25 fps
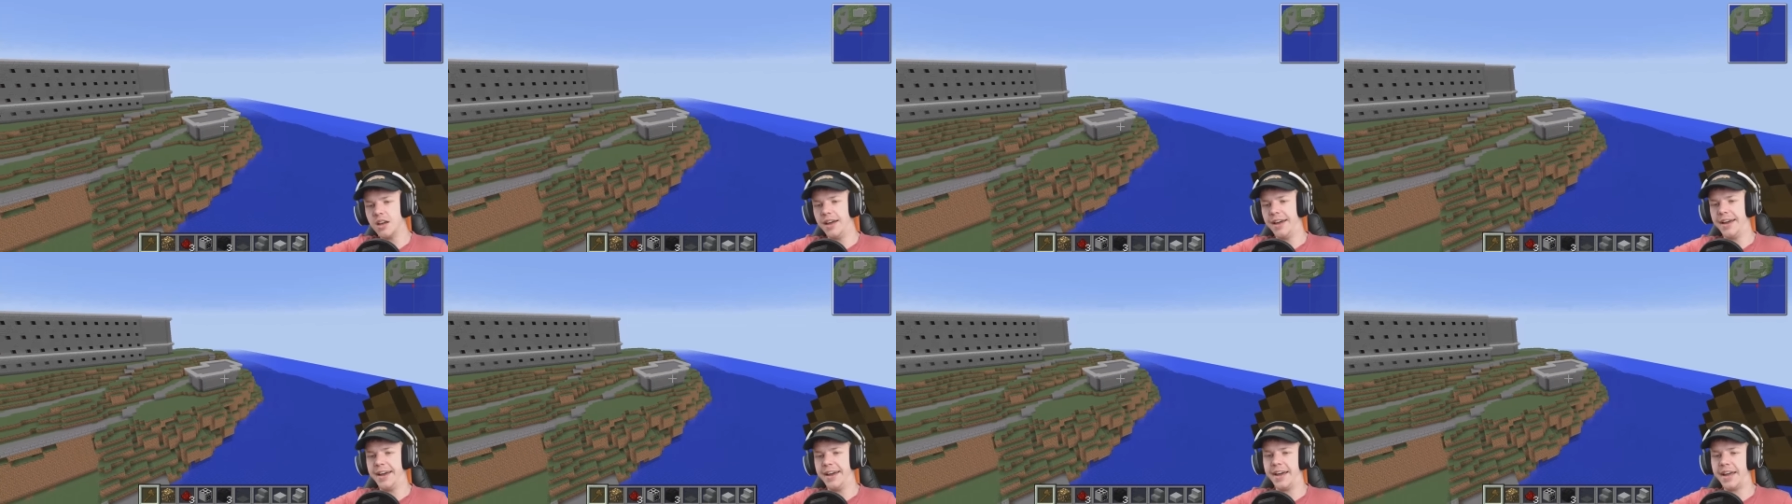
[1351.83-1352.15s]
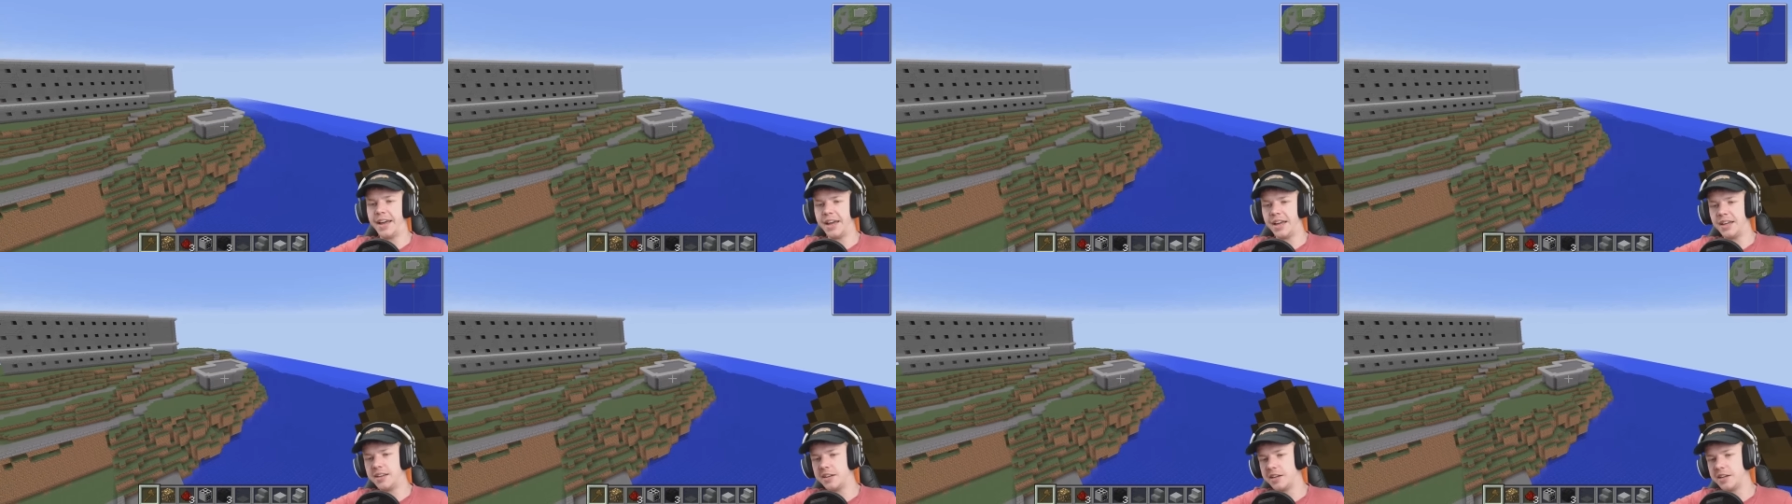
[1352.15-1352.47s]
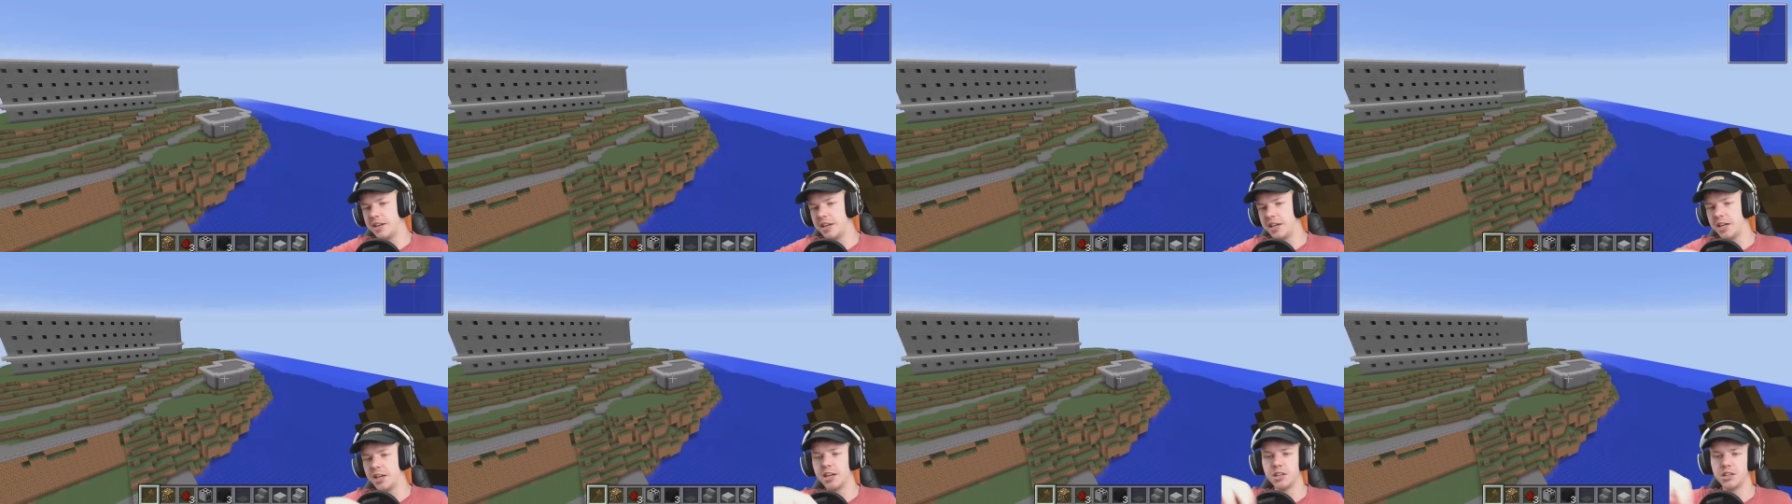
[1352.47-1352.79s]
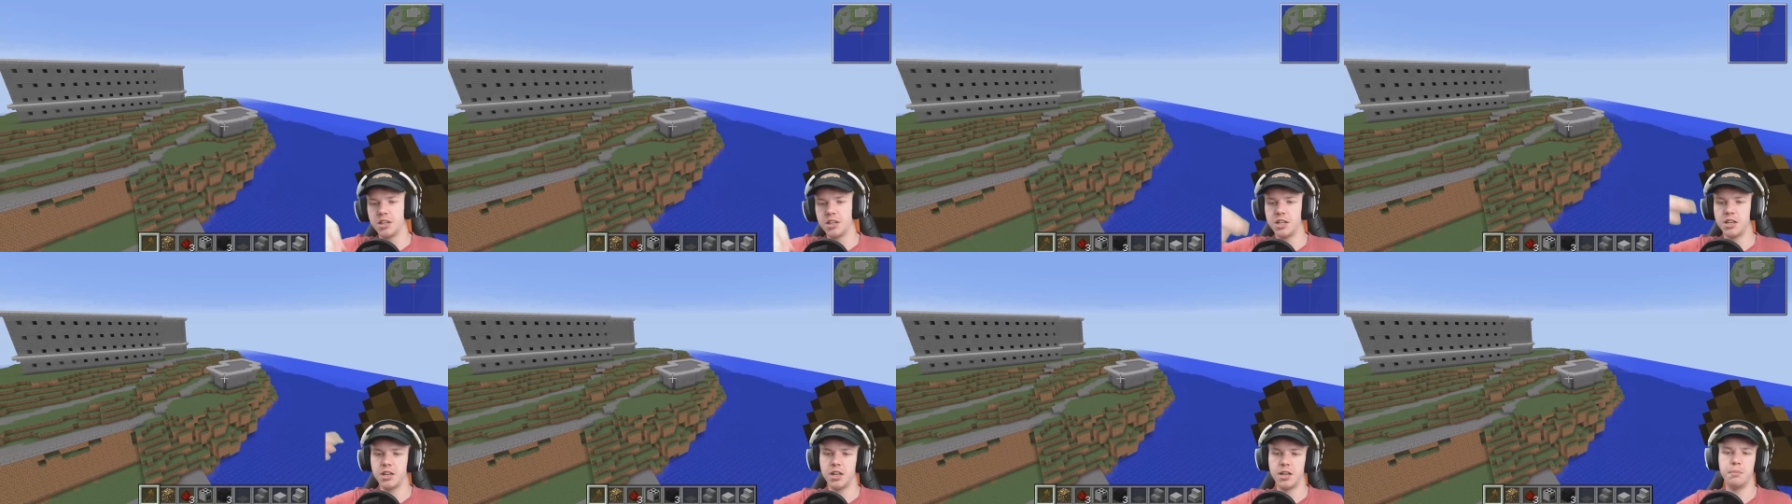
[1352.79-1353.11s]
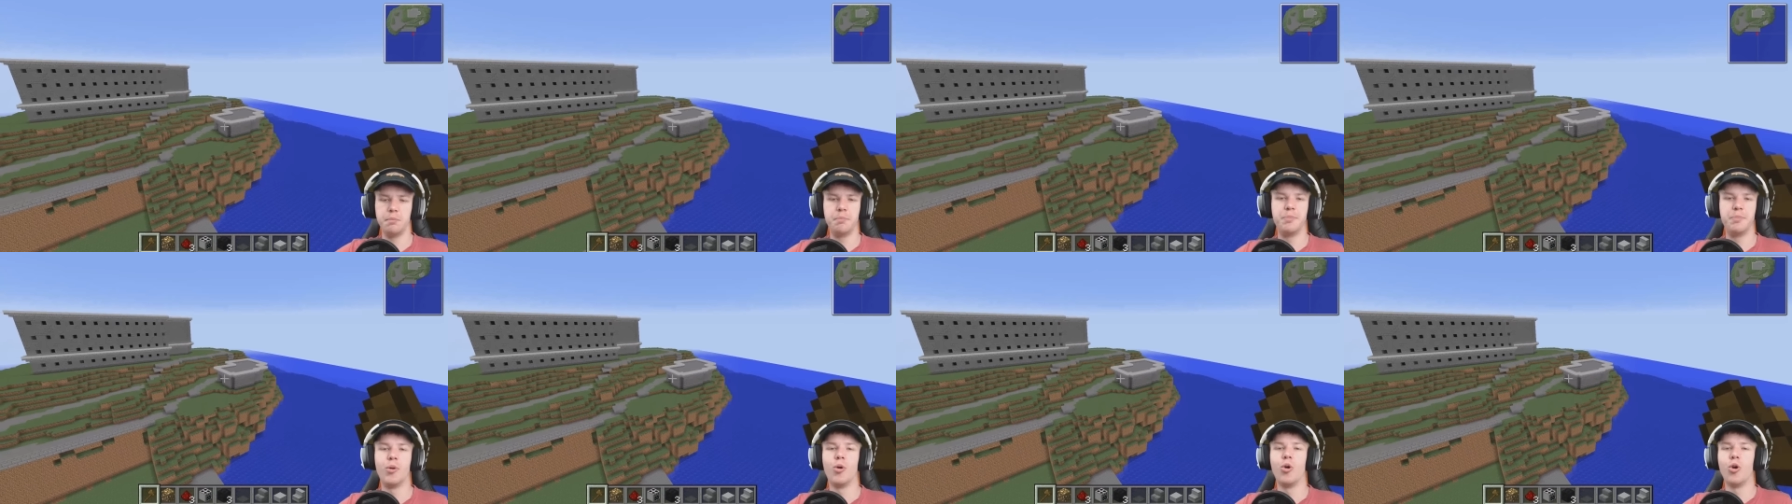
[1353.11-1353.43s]
and and, and,
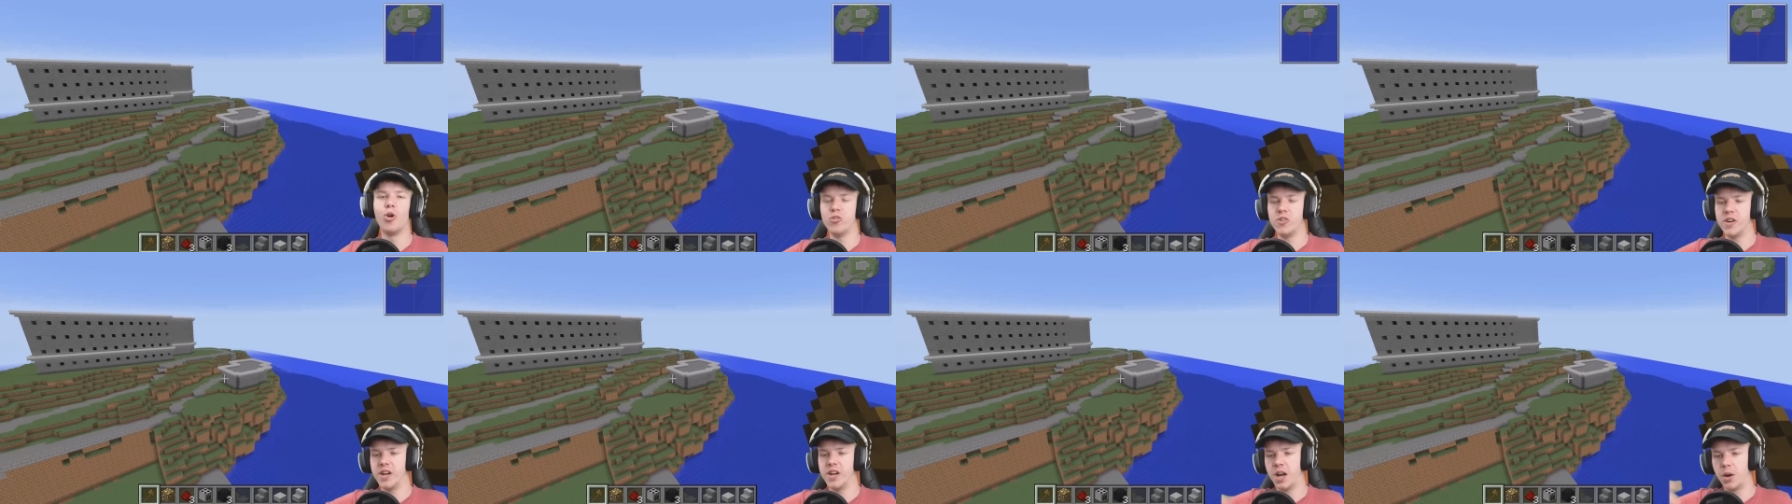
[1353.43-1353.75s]
and boring.